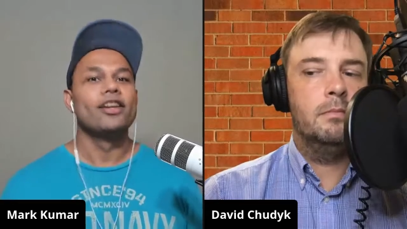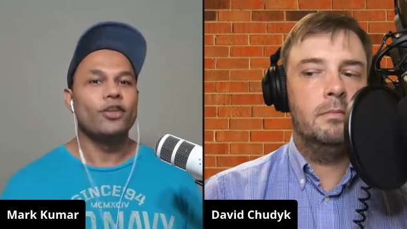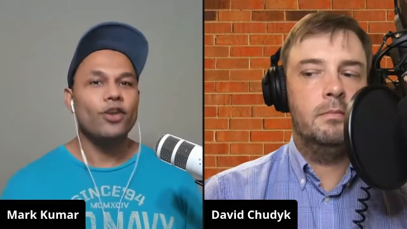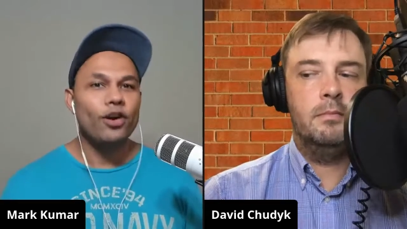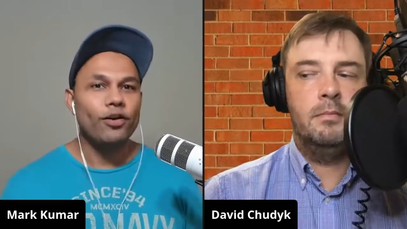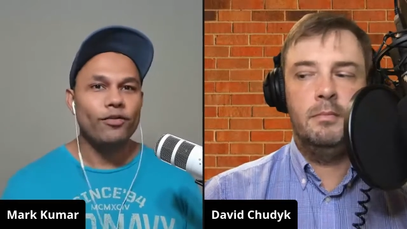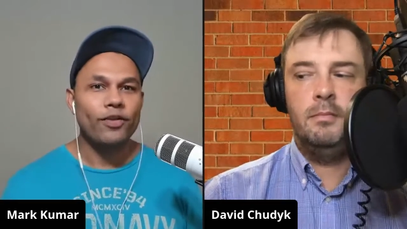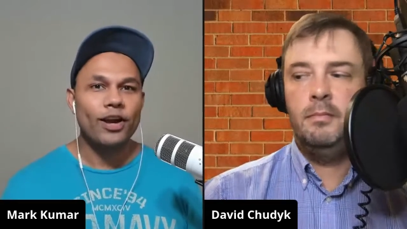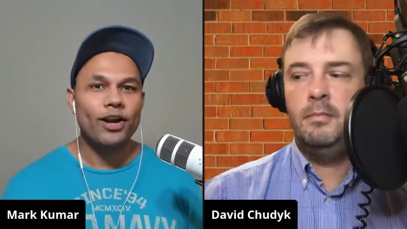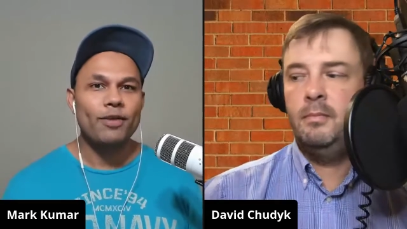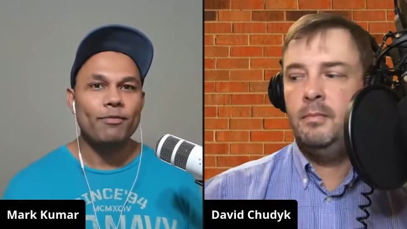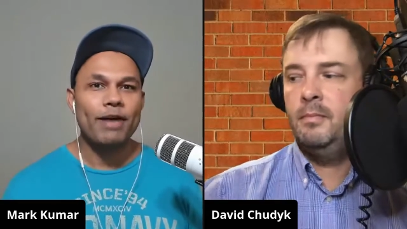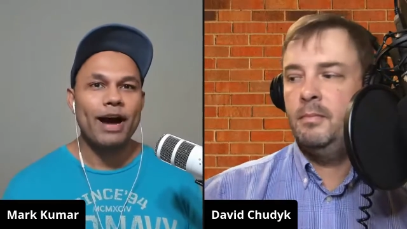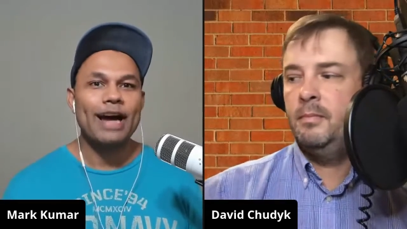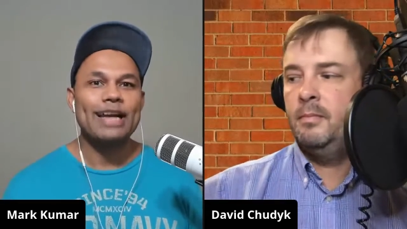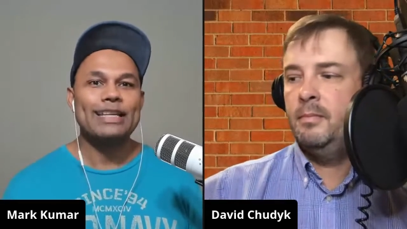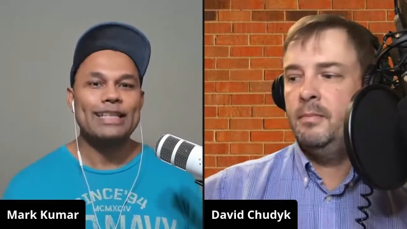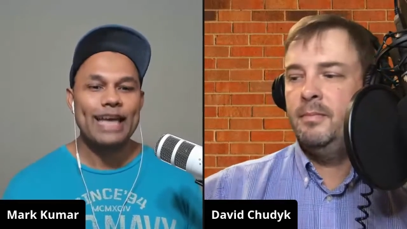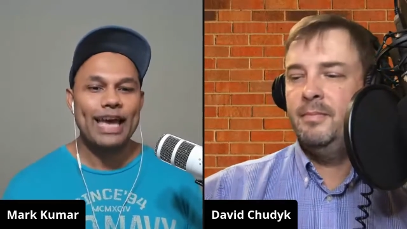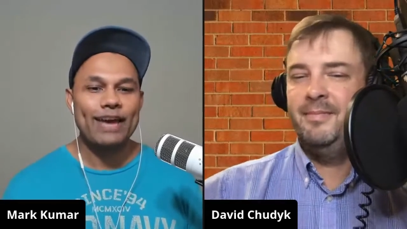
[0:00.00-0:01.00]
Speaker 1: dear friend of
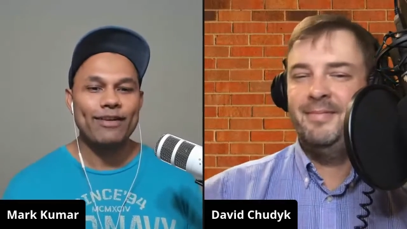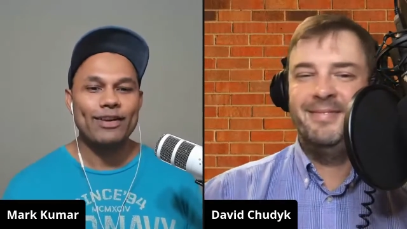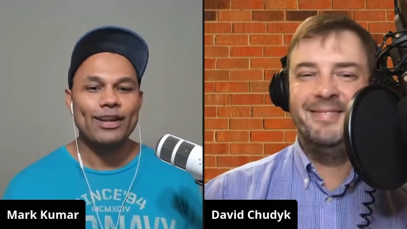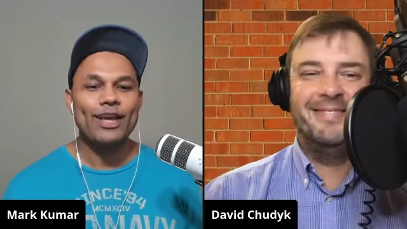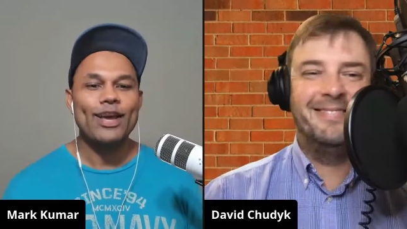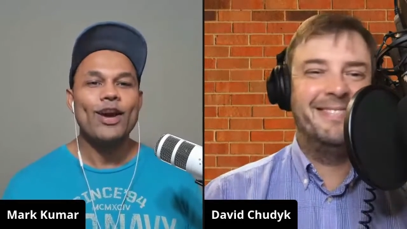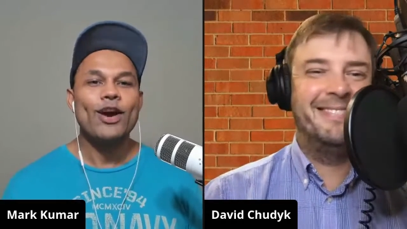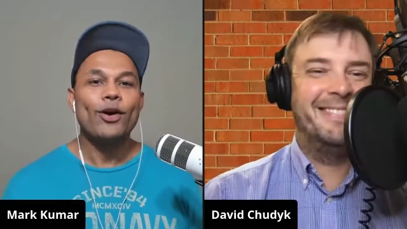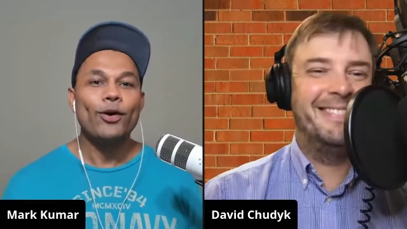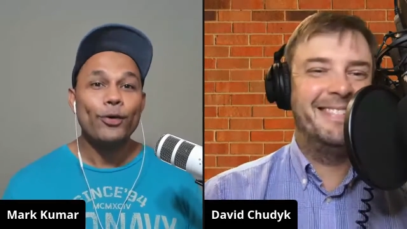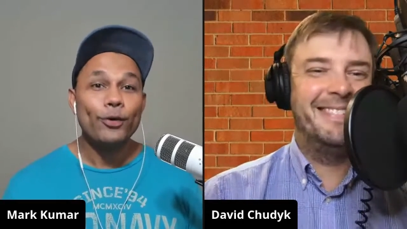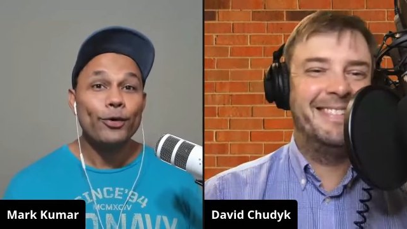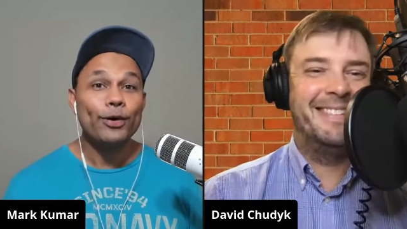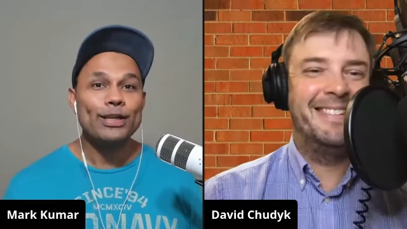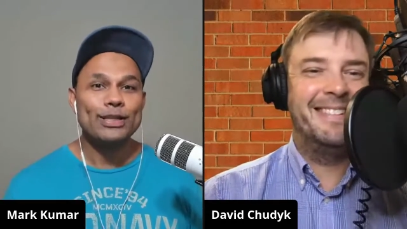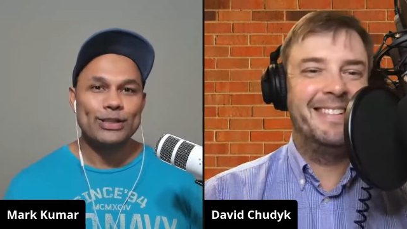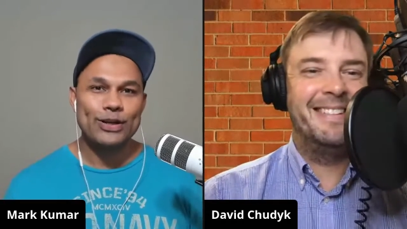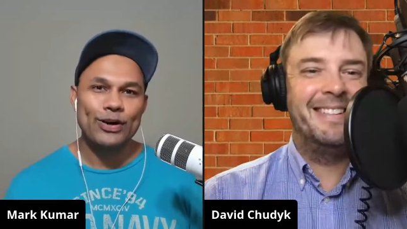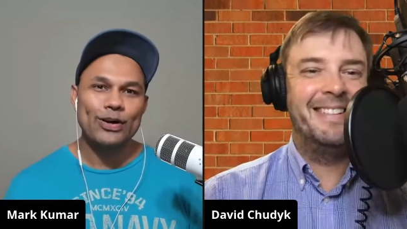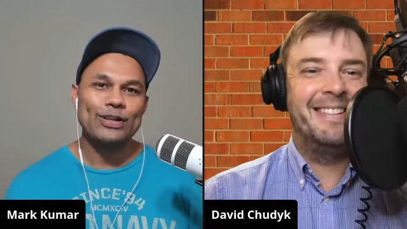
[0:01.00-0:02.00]
mine, David, who is
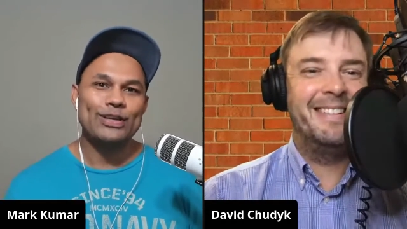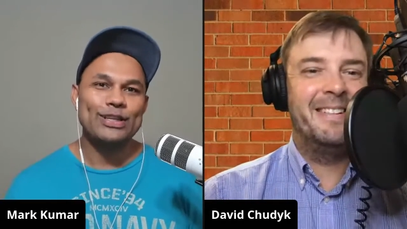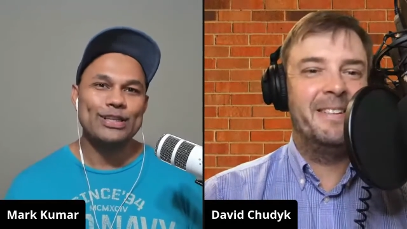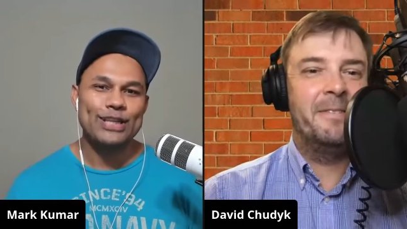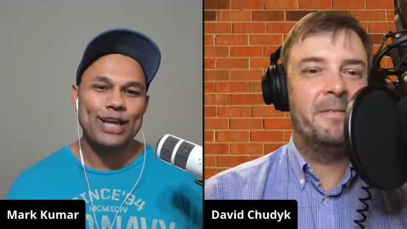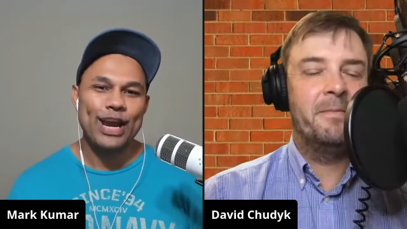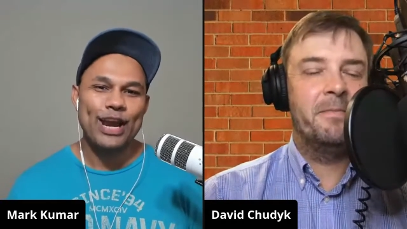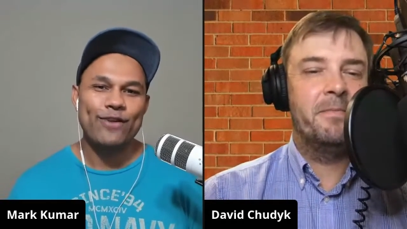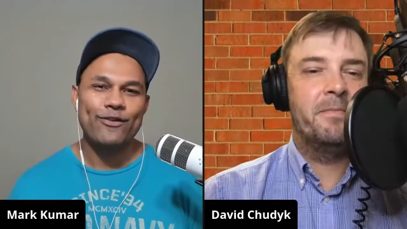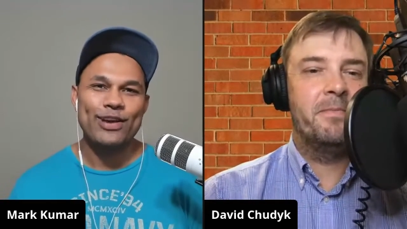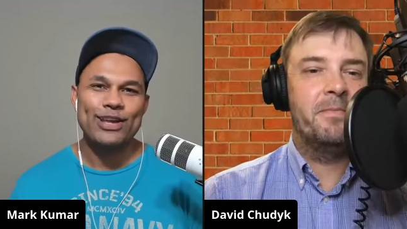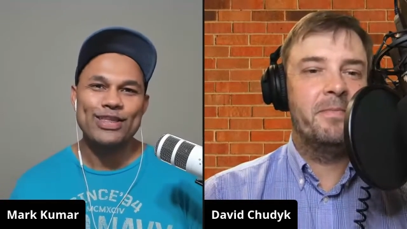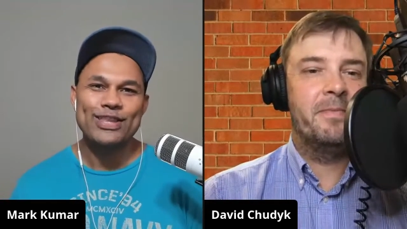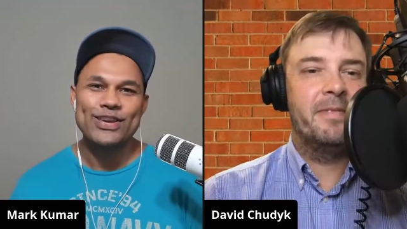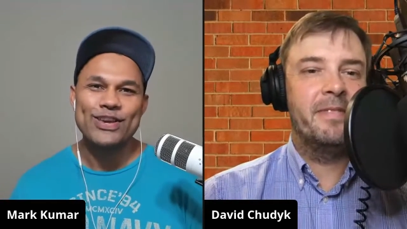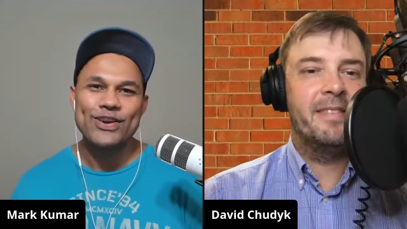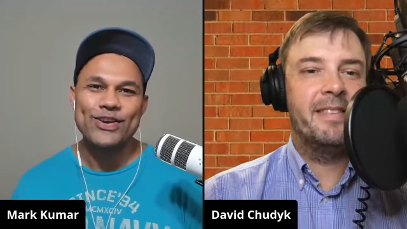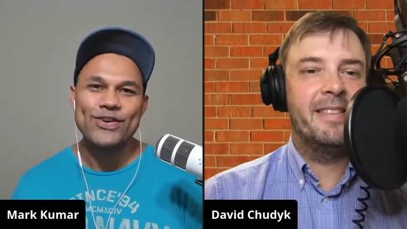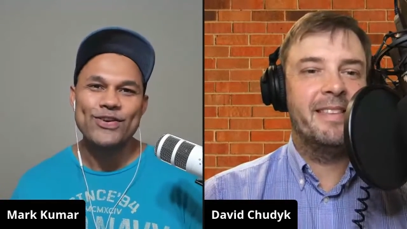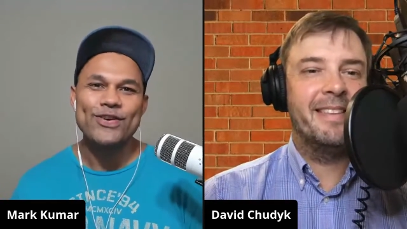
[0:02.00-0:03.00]
going to share
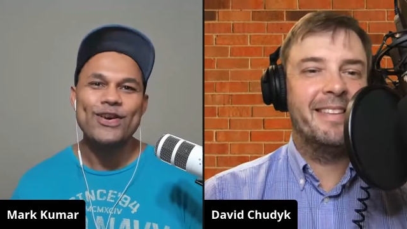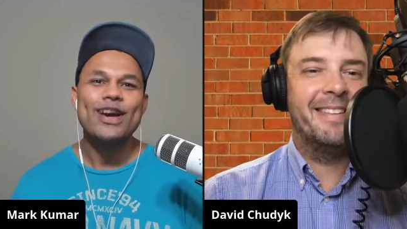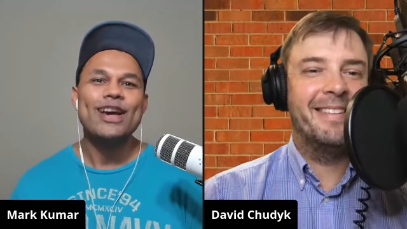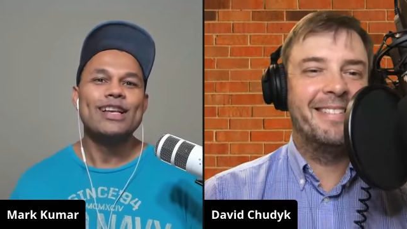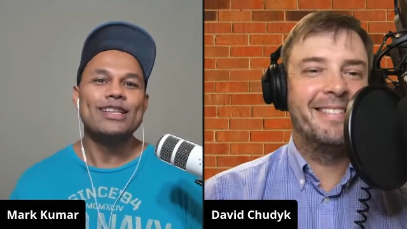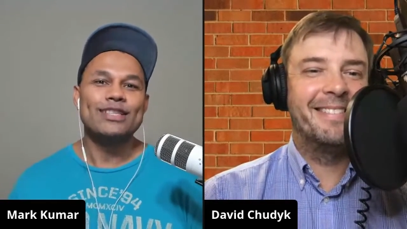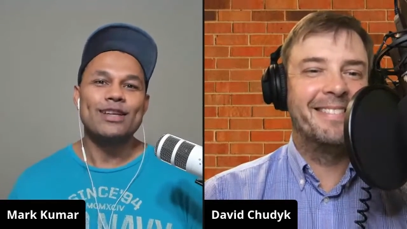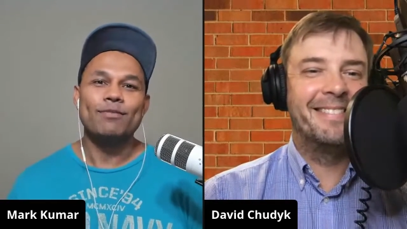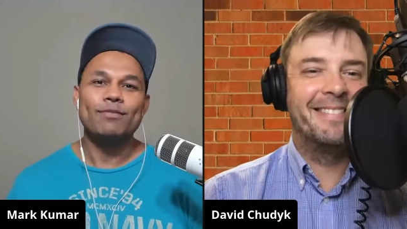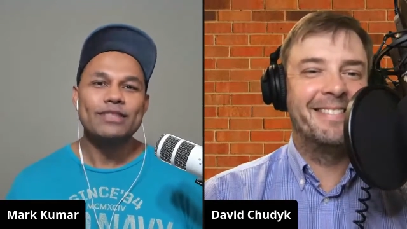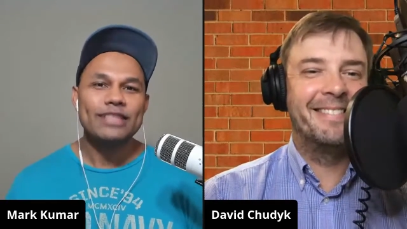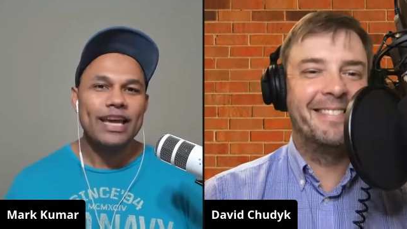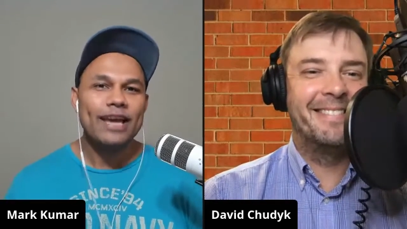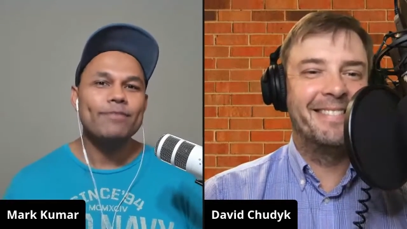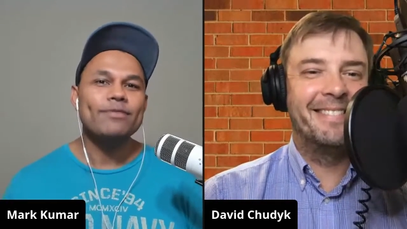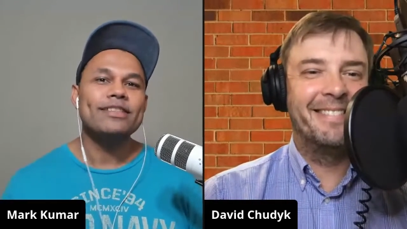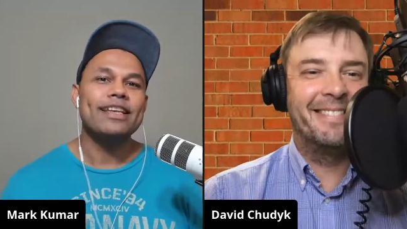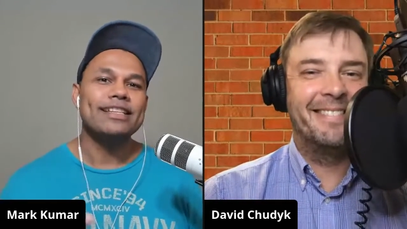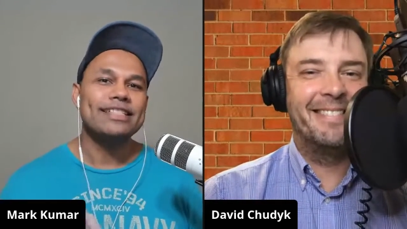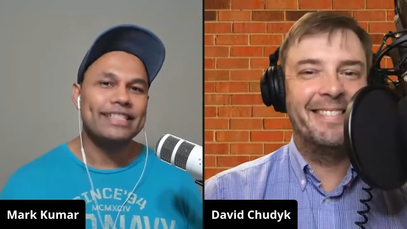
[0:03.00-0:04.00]
with you some
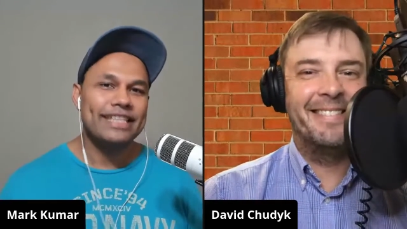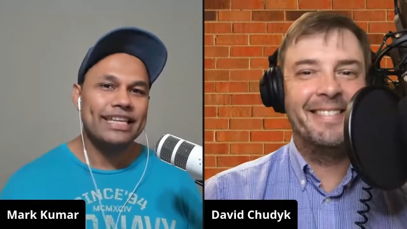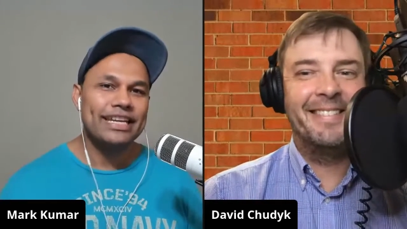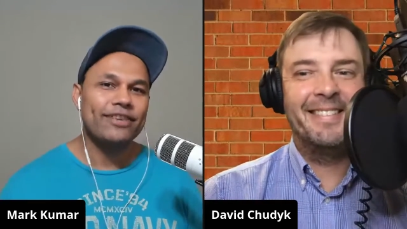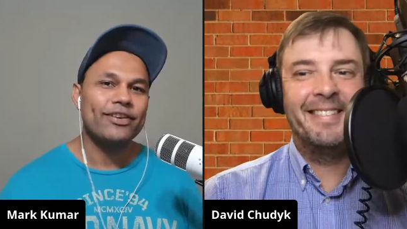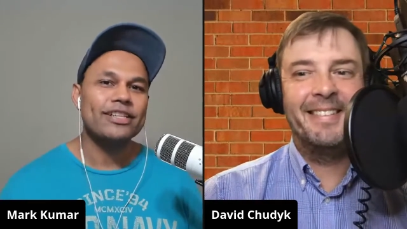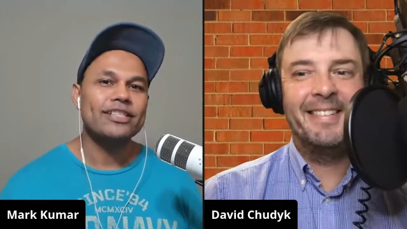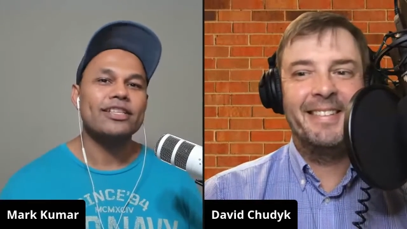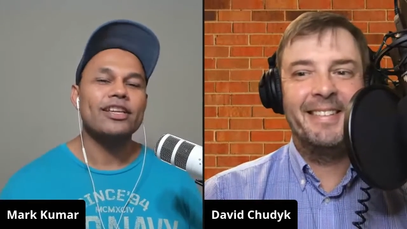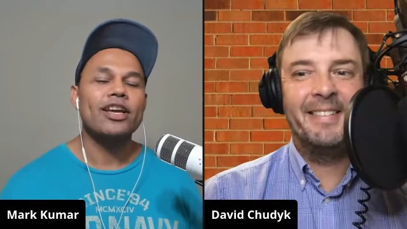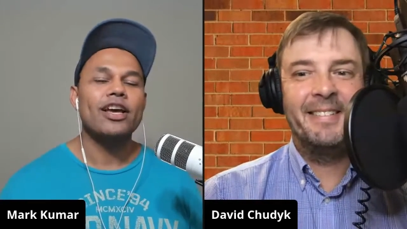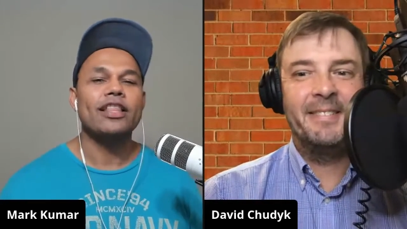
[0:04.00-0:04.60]
tips and secrets